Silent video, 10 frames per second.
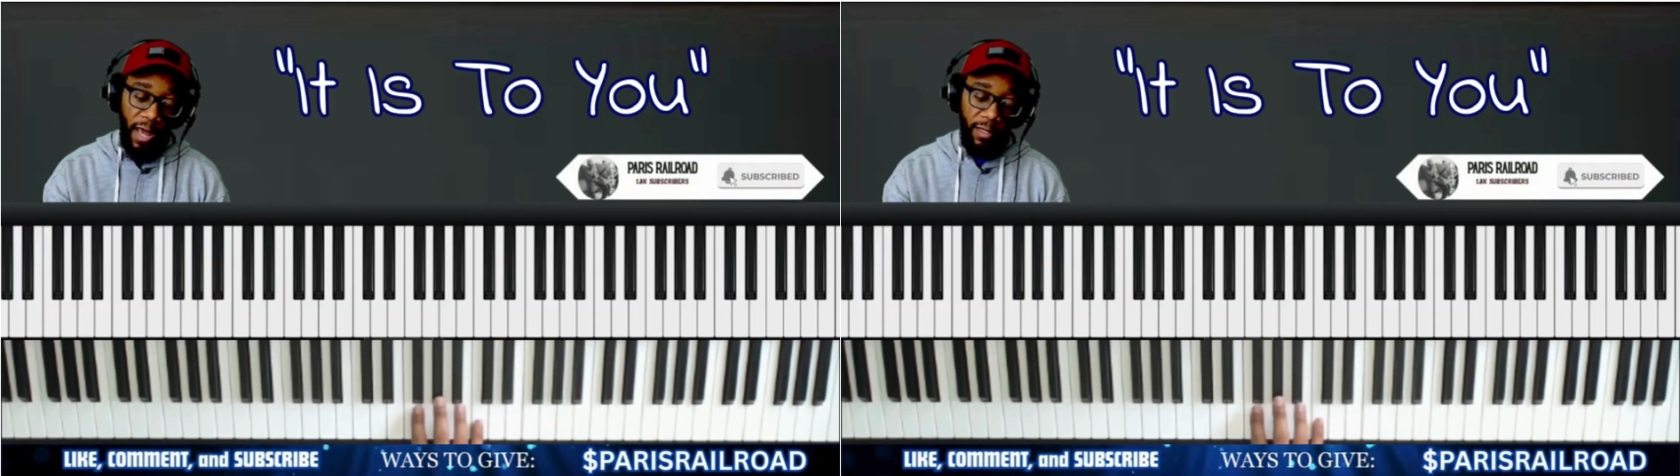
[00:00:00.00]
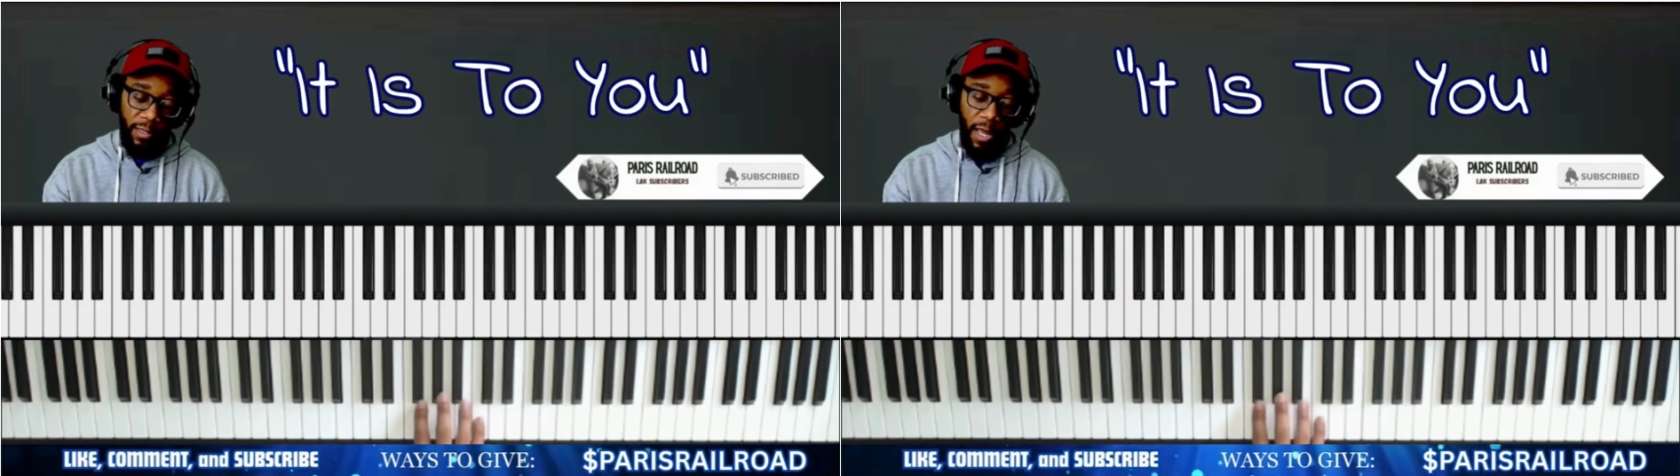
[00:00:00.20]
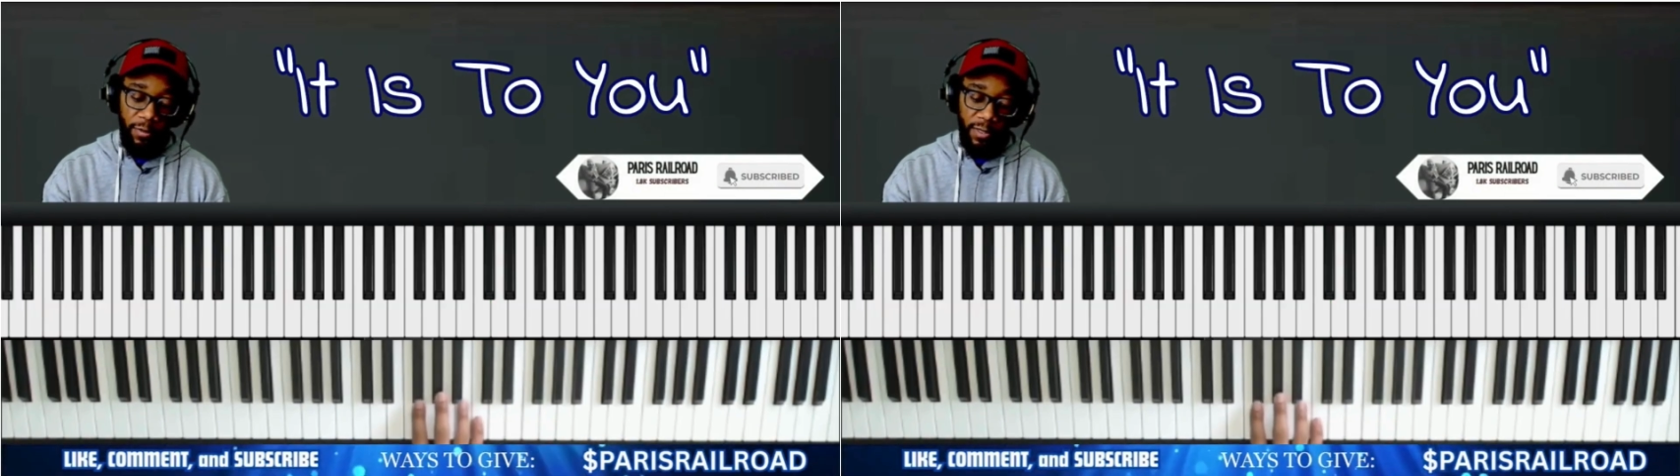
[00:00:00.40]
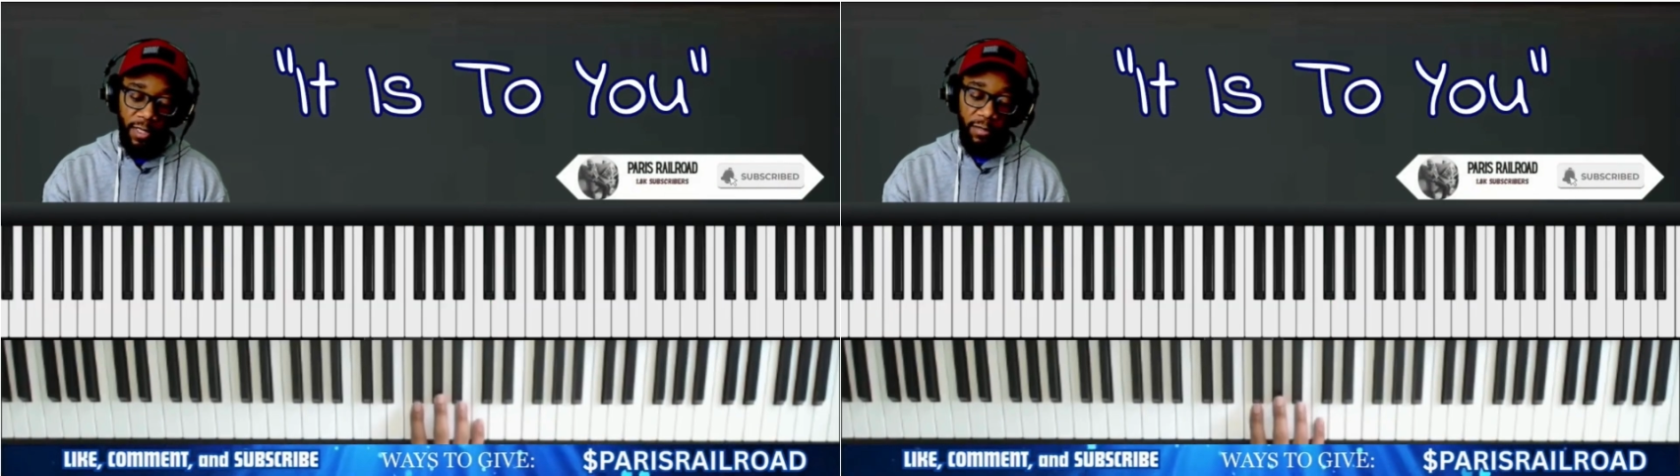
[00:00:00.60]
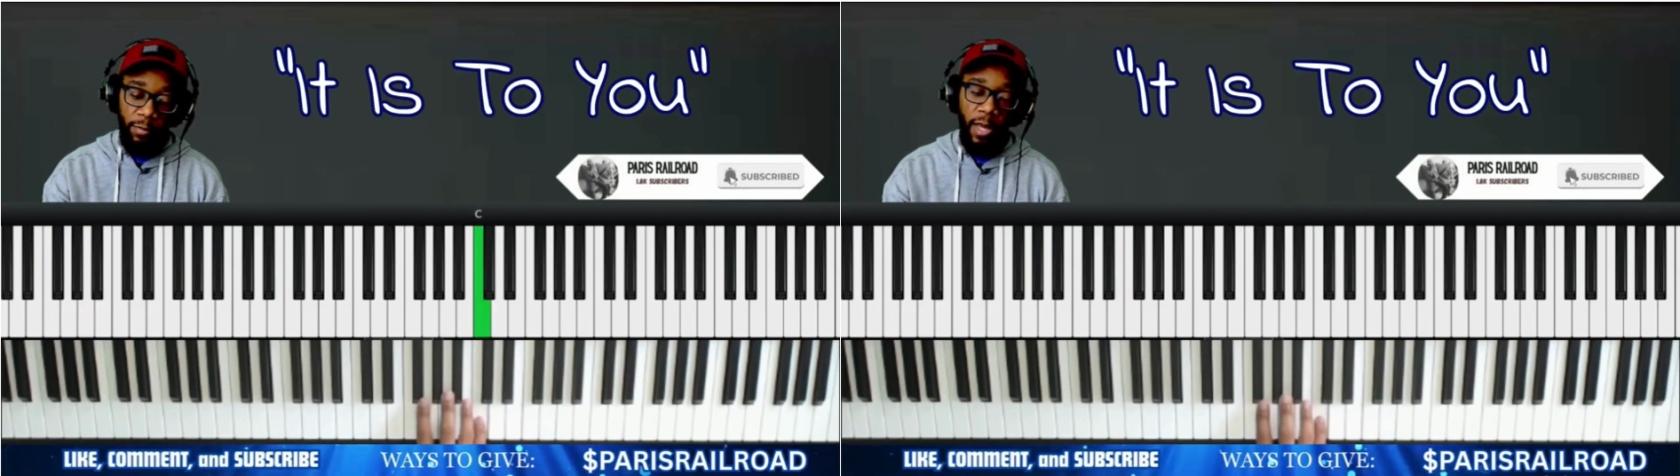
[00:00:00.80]
of times
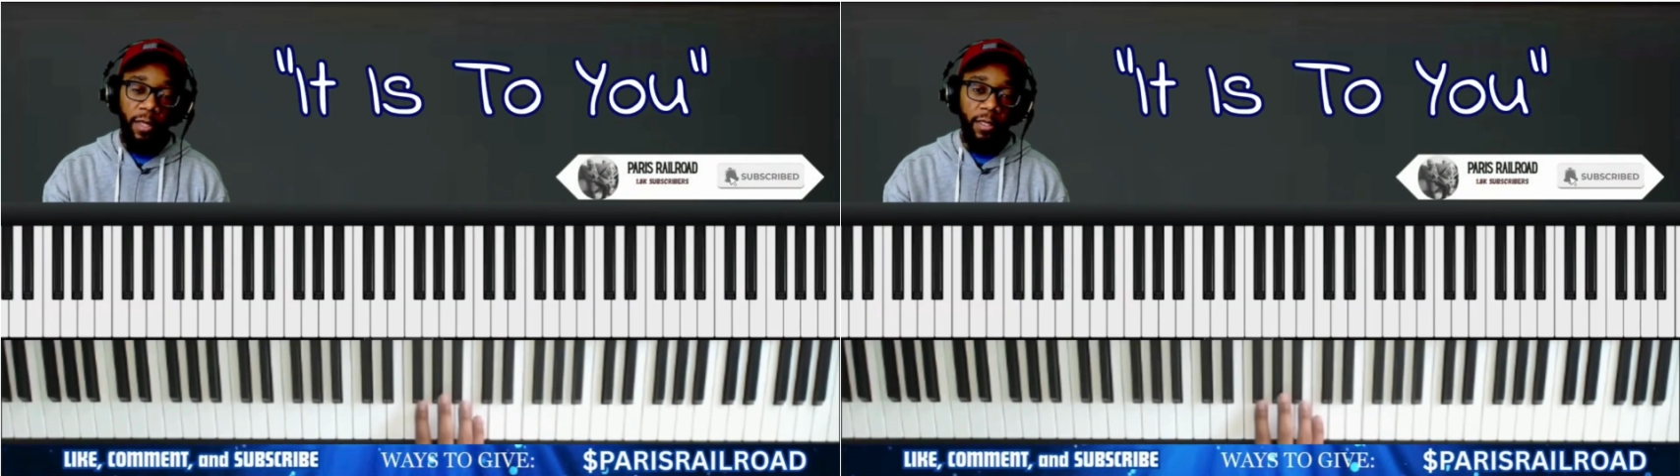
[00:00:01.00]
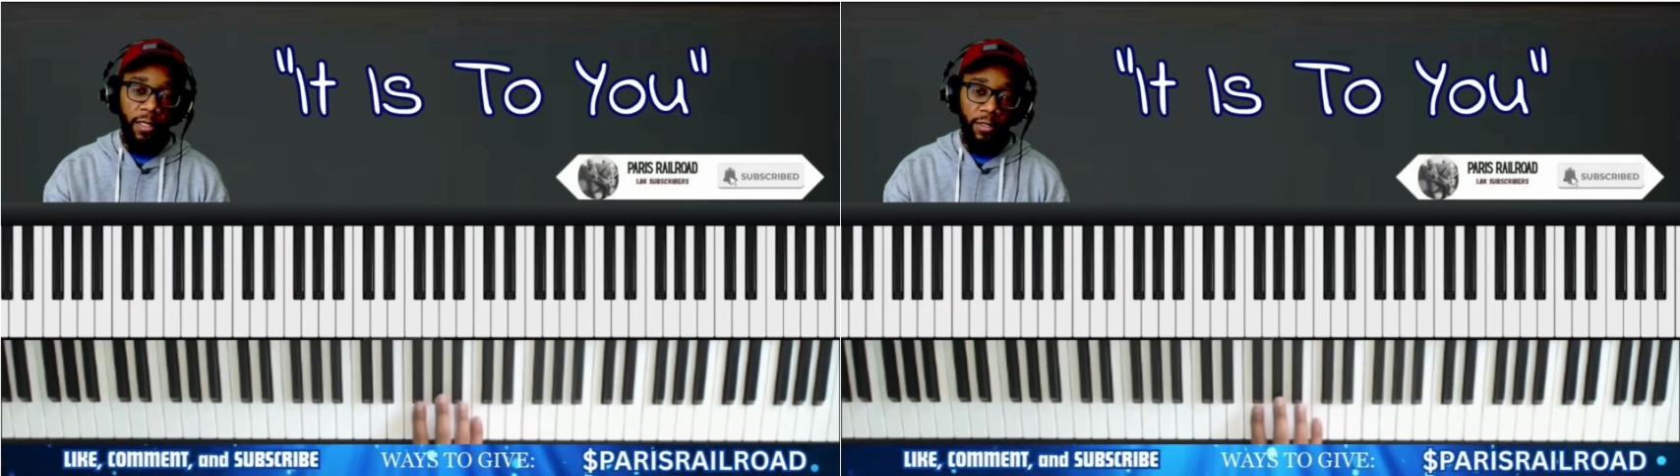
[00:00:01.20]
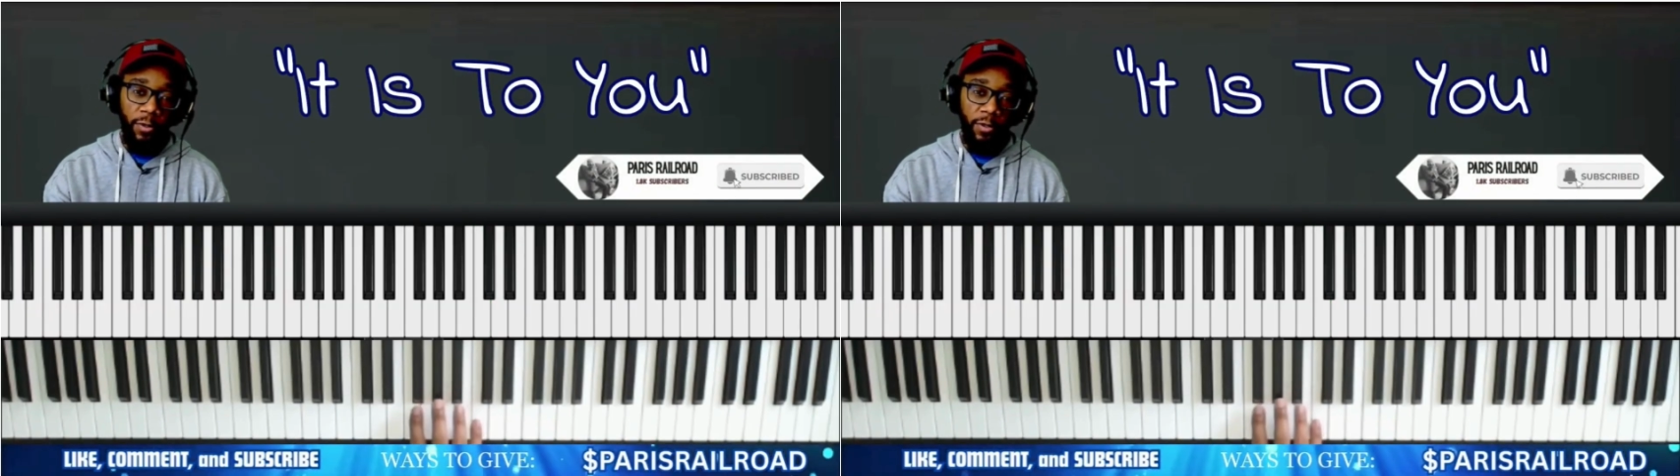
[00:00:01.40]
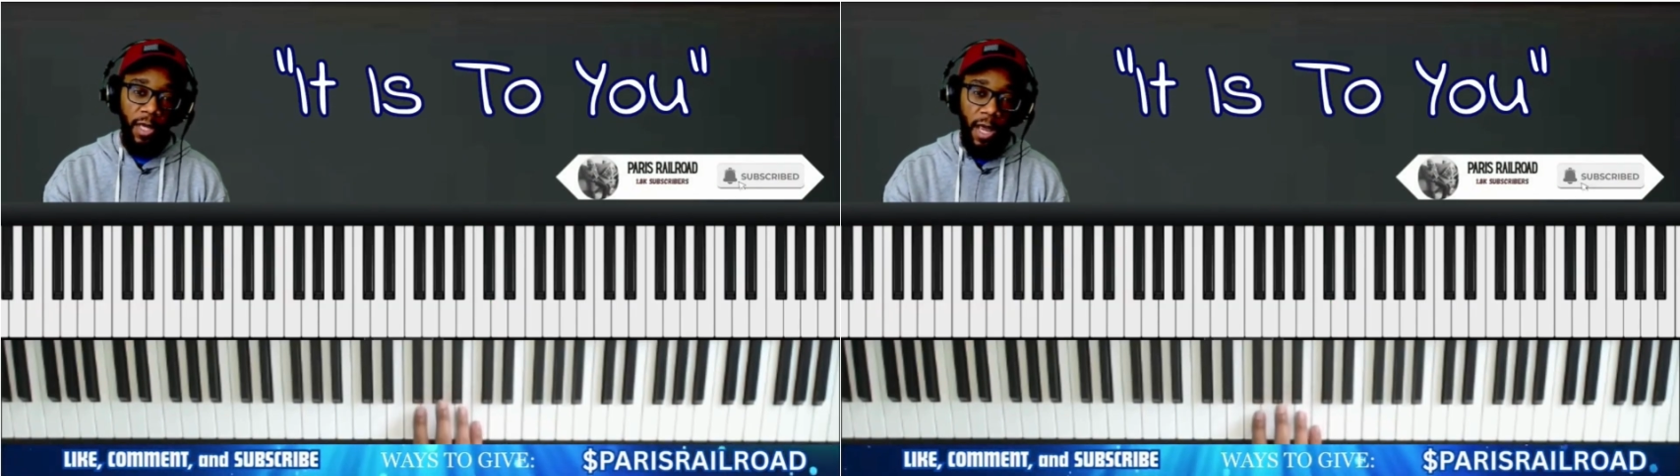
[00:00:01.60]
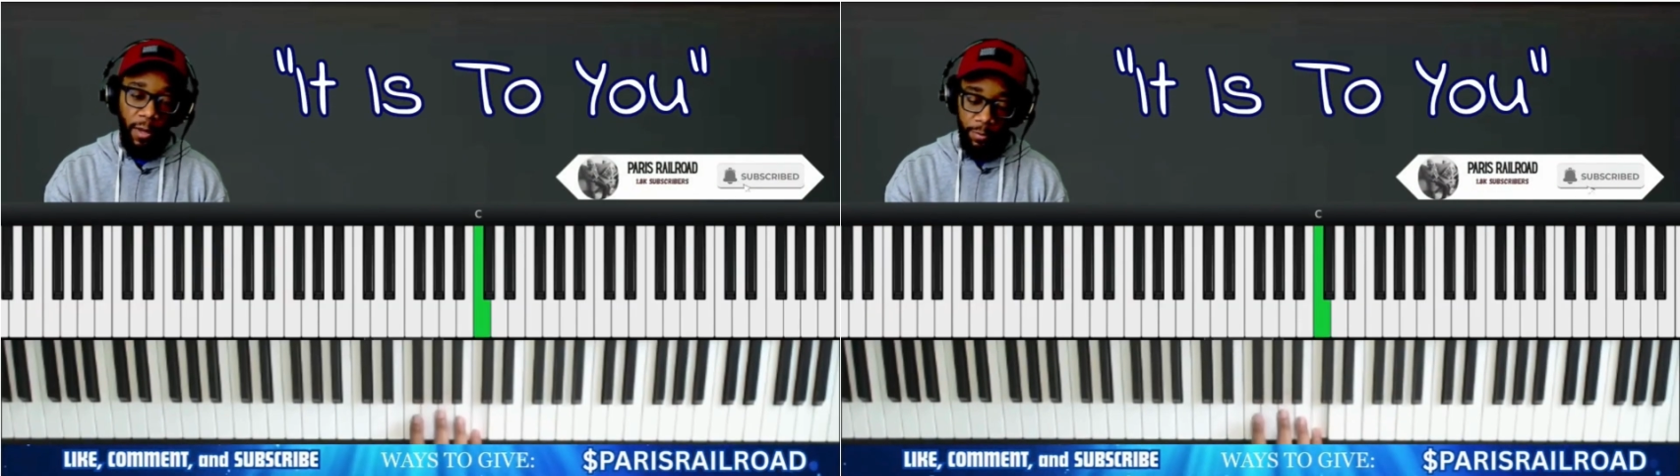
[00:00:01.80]
this melody is on
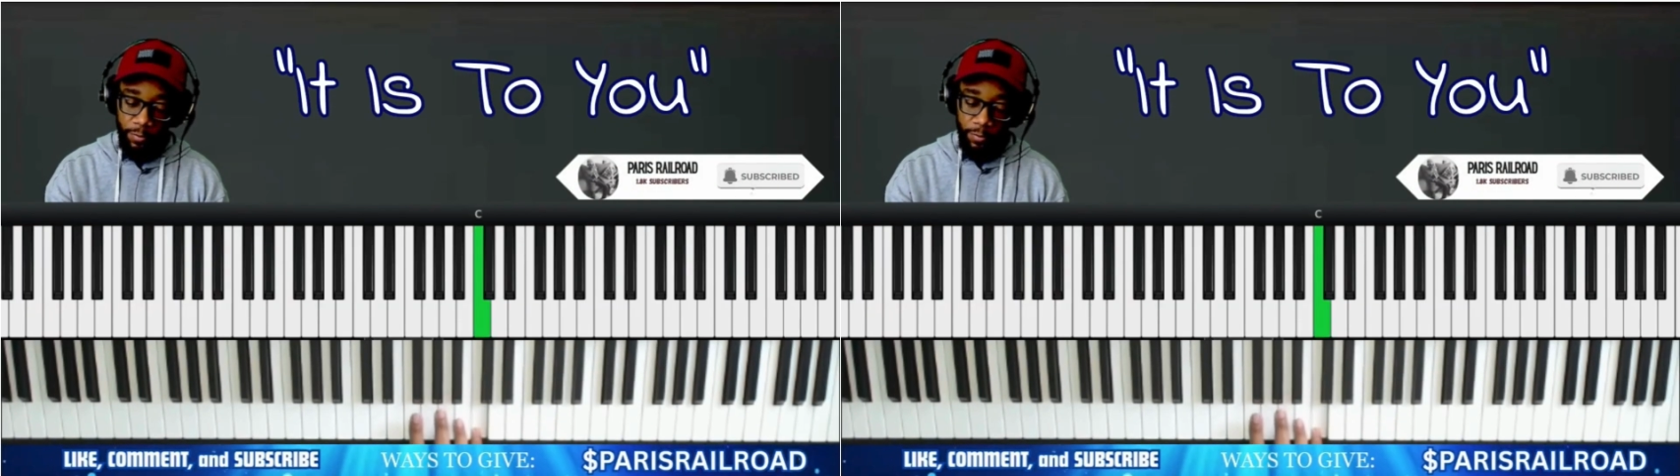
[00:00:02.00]
top.